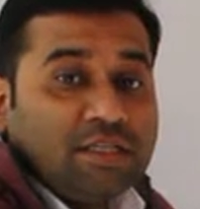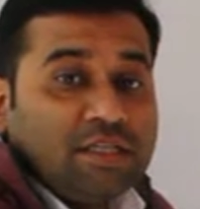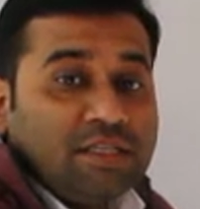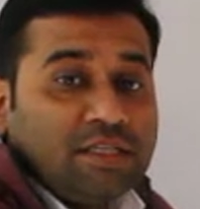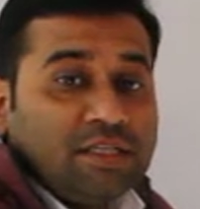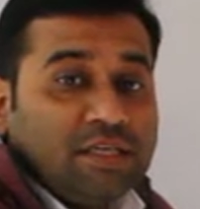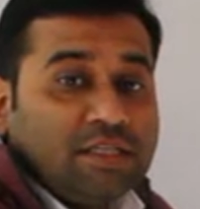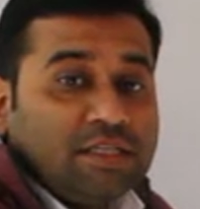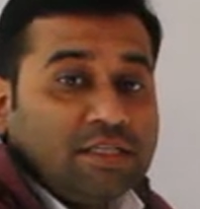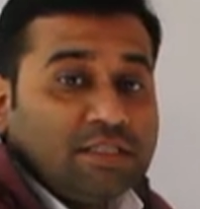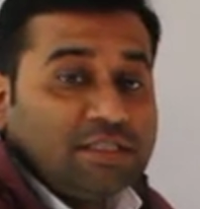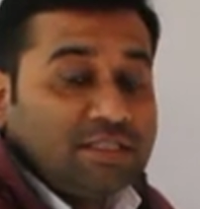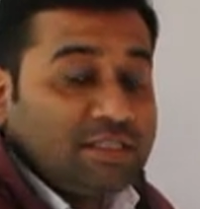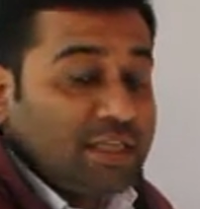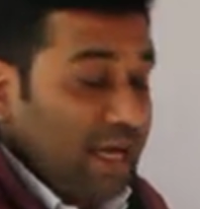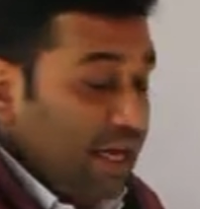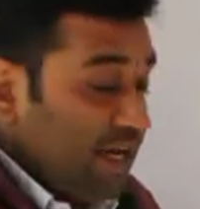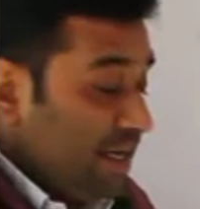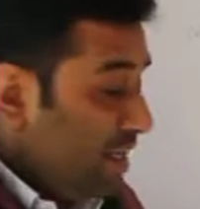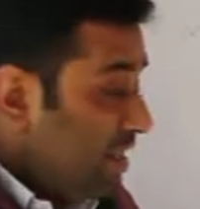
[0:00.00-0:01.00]
This is
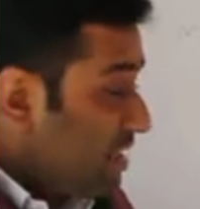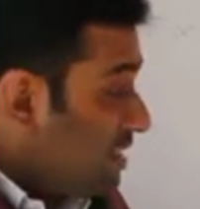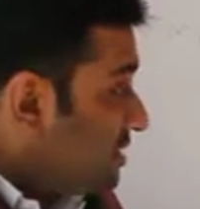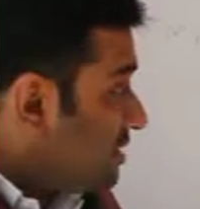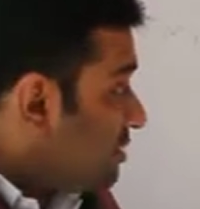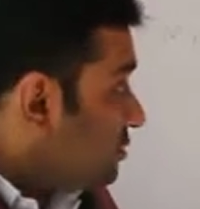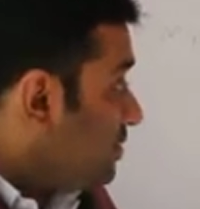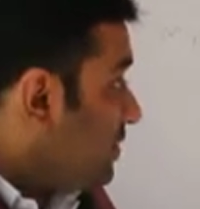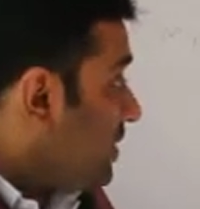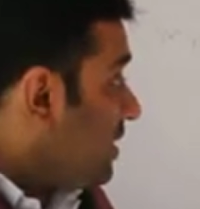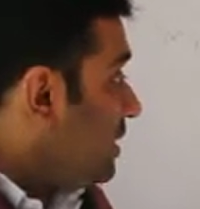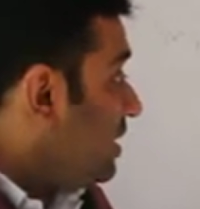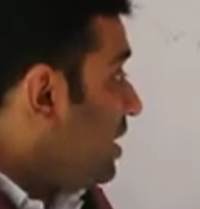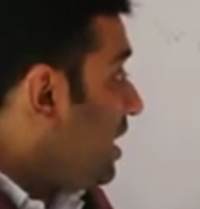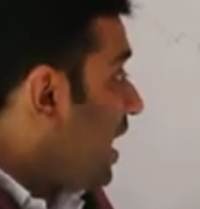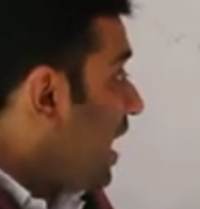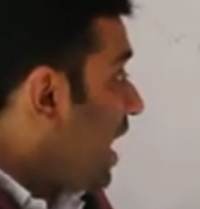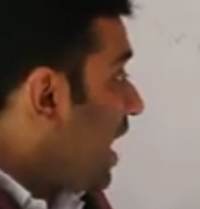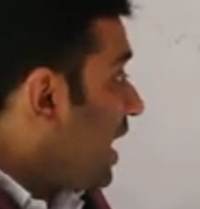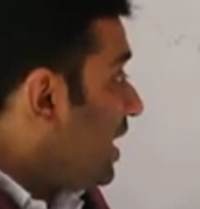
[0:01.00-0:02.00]
character
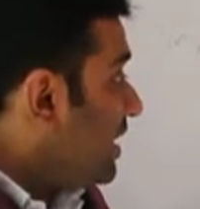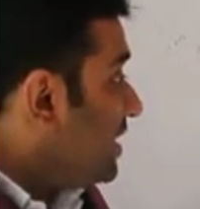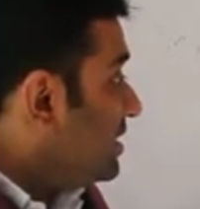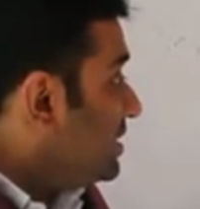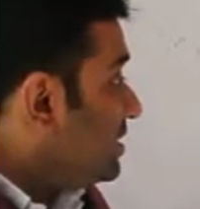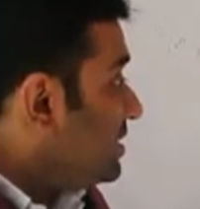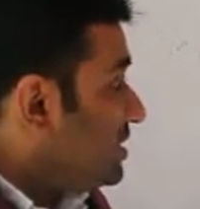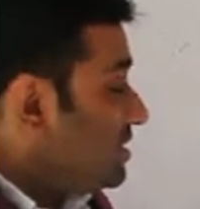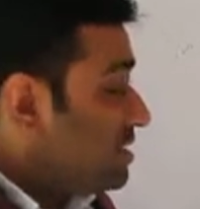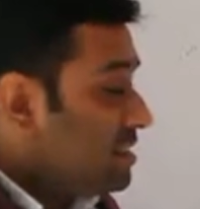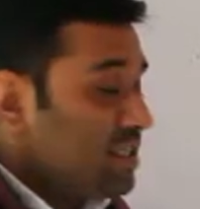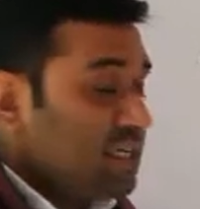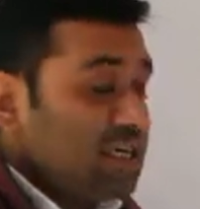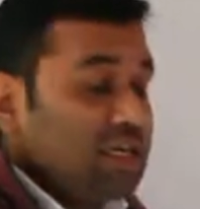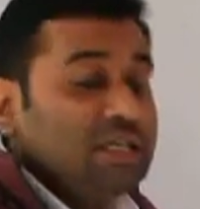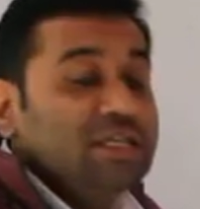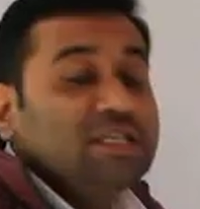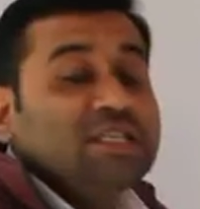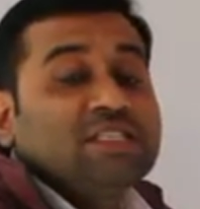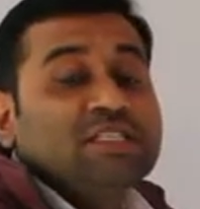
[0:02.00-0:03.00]
string and this is
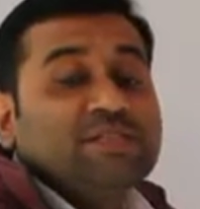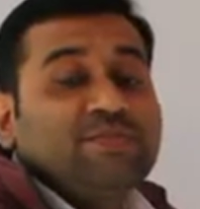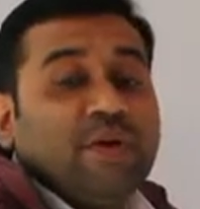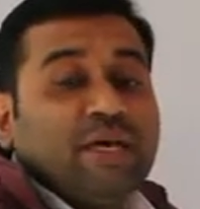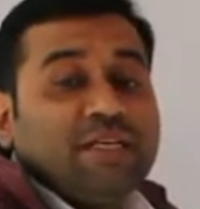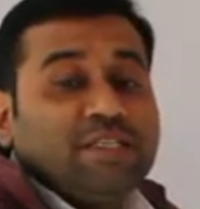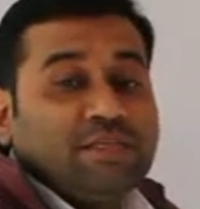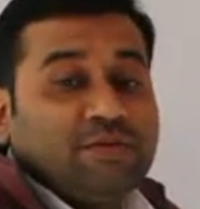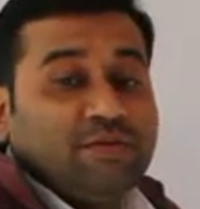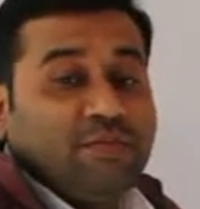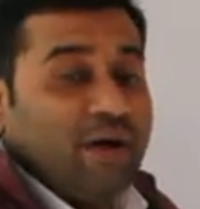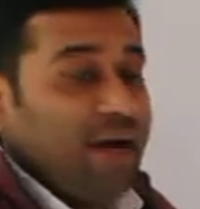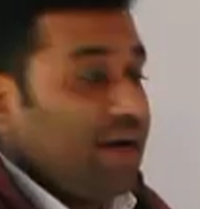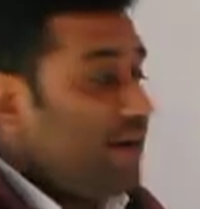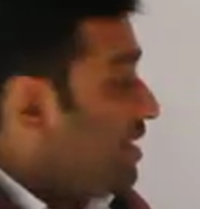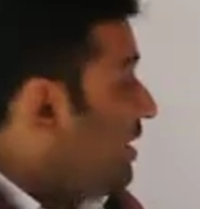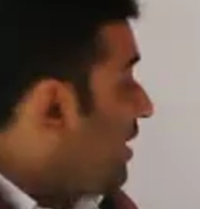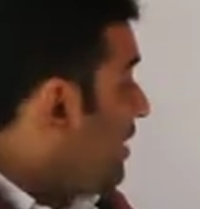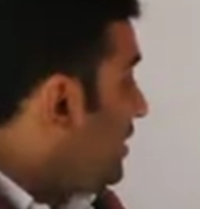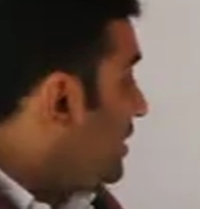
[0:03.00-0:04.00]
the
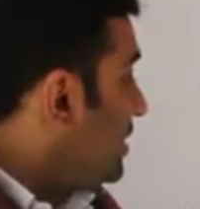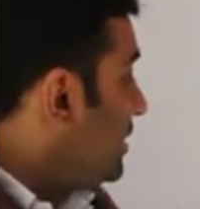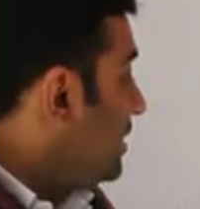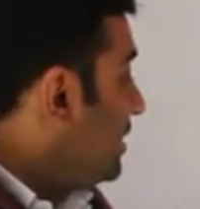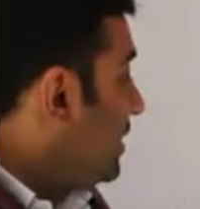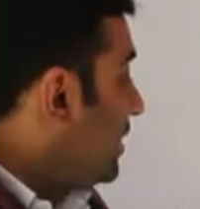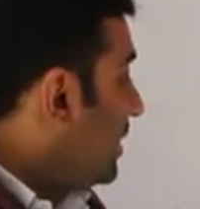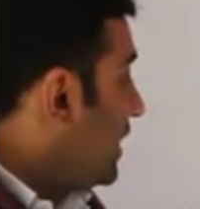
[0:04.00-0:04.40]
specified length.